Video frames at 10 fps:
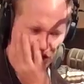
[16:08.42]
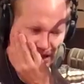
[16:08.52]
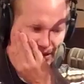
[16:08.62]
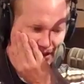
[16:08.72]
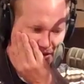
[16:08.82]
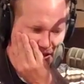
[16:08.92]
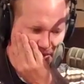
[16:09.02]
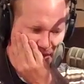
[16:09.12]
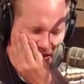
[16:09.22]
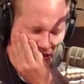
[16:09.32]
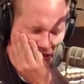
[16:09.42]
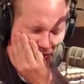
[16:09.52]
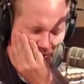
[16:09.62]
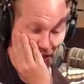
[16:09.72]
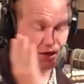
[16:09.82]
shout outs to the
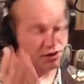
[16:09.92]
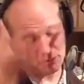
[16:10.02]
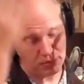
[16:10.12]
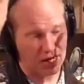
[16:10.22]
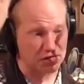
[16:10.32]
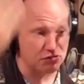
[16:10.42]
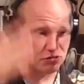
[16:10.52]
misses. And mine